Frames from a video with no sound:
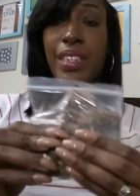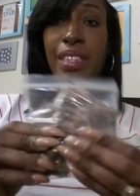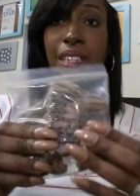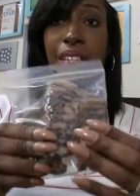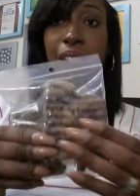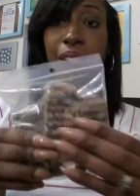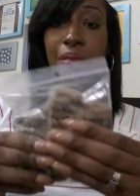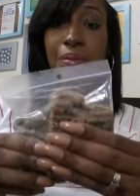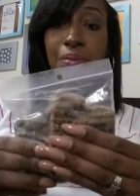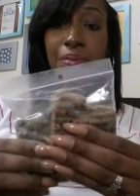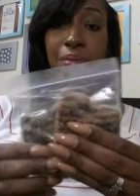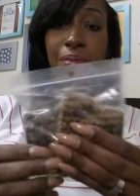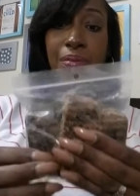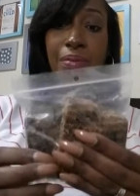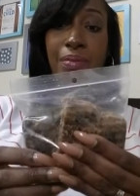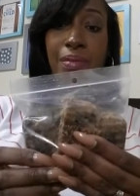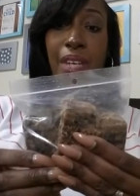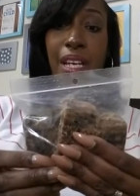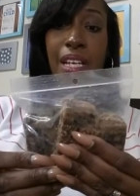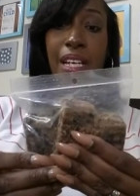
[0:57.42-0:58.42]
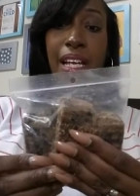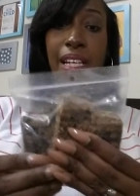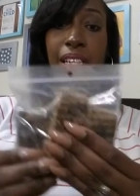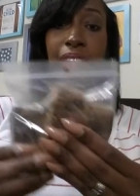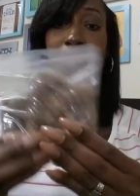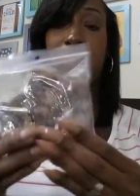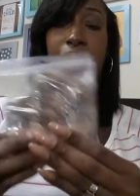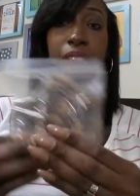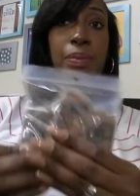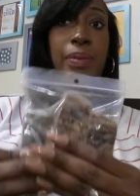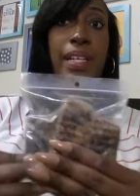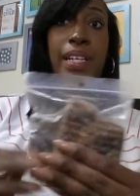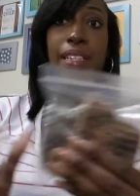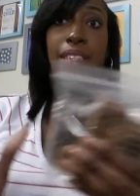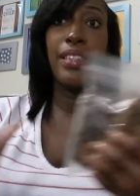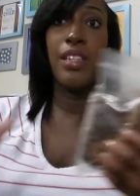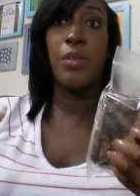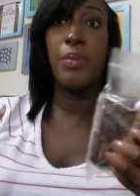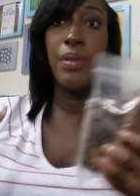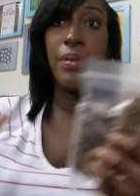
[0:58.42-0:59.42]
So and I love this
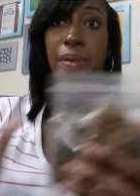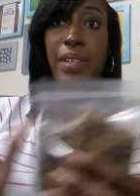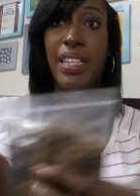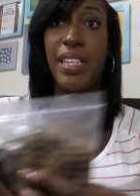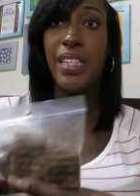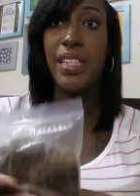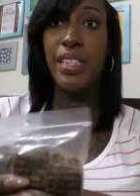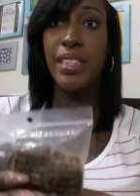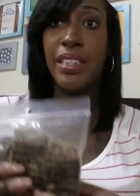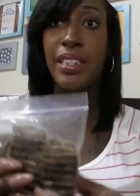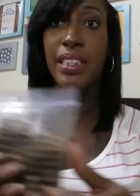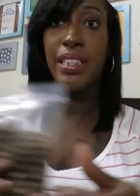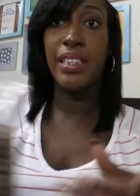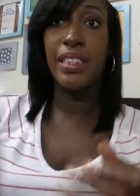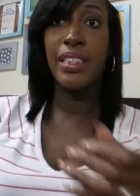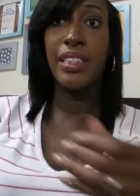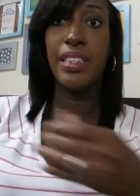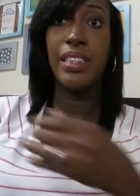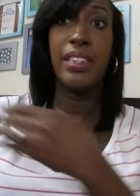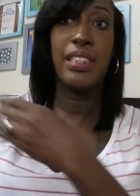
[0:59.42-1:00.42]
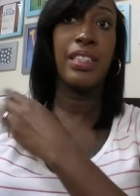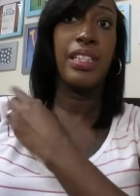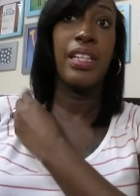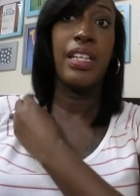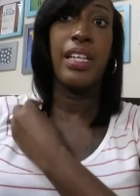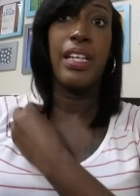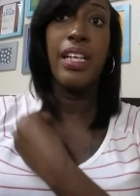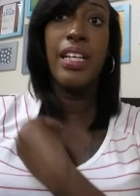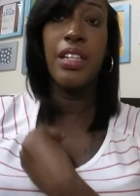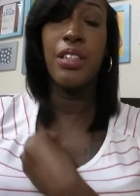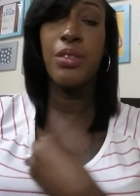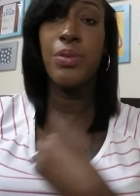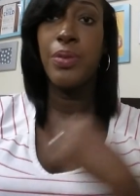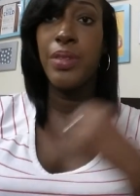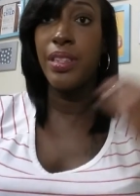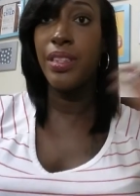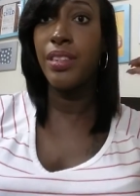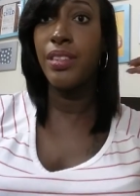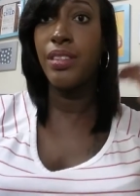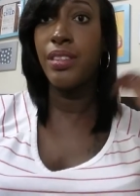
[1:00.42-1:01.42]
black soap. I mean, it just helps
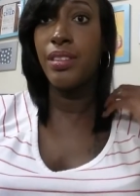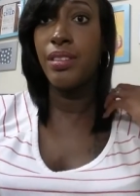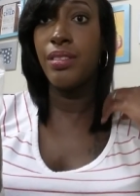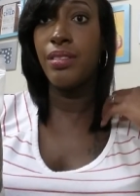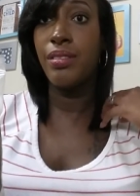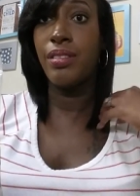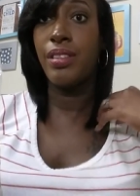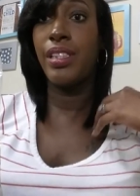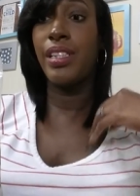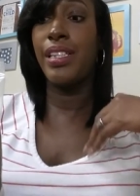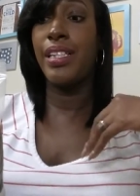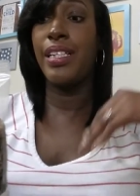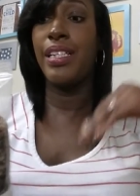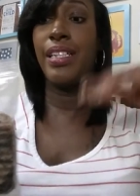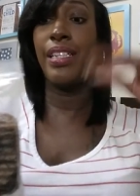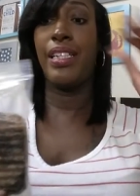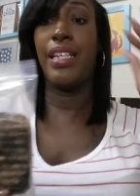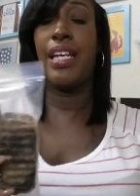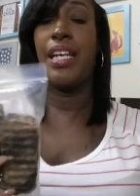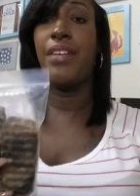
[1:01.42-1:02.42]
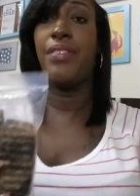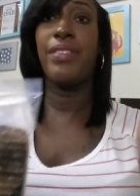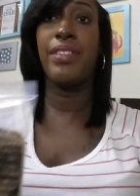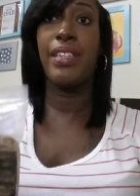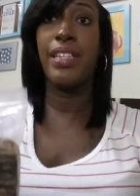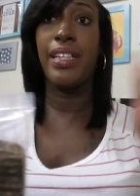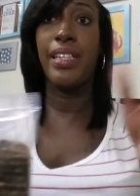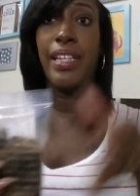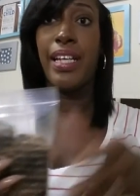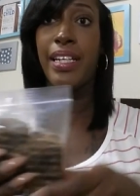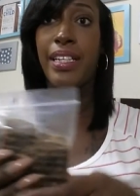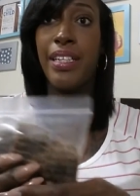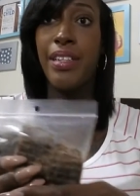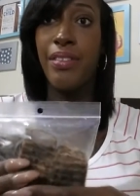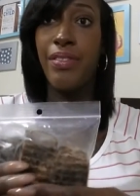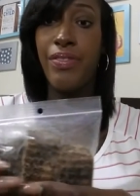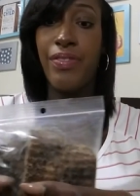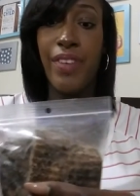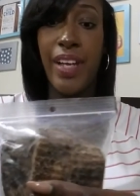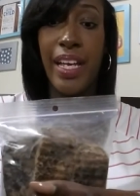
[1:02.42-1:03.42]
with cleaning everything, like
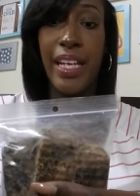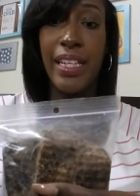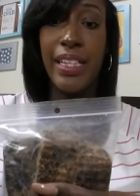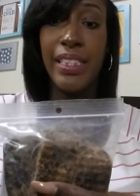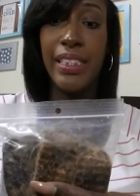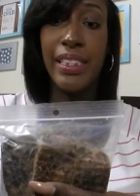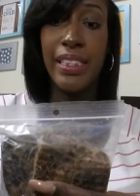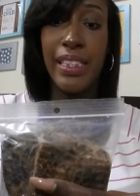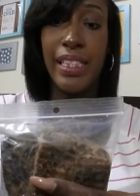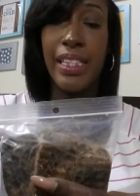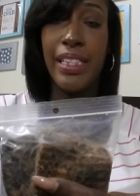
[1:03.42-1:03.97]
your face